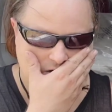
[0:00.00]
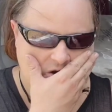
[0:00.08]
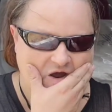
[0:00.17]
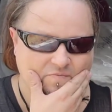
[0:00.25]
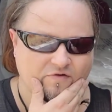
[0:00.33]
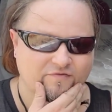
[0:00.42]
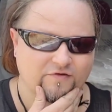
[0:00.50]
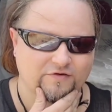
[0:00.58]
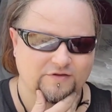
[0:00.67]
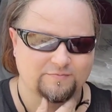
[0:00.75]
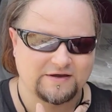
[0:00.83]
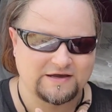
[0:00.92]
I prefer
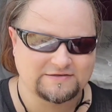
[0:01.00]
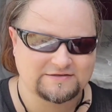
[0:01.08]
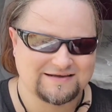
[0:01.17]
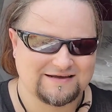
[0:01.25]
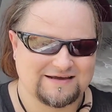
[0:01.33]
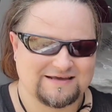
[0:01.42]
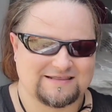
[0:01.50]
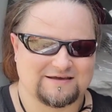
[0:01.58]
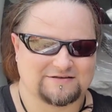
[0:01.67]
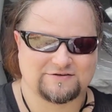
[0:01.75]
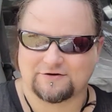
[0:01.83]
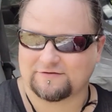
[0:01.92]
the best that
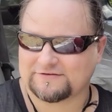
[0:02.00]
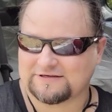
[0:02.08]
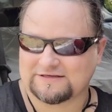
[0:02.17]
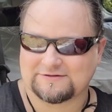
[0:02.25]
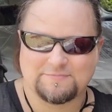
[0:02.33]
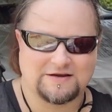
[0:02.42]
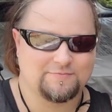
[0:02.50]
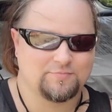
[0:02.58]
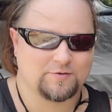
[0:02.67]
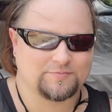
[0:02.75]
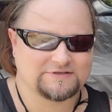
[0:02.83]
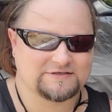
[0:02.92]
serves as many
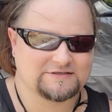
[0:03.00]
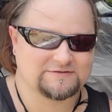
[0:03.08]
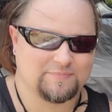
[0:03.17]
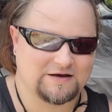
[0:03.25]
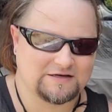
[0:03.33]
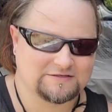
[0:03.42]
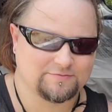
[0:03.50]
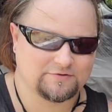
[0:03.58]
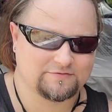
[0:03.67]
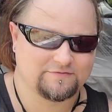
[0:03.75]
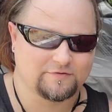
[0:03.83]
purposes as possible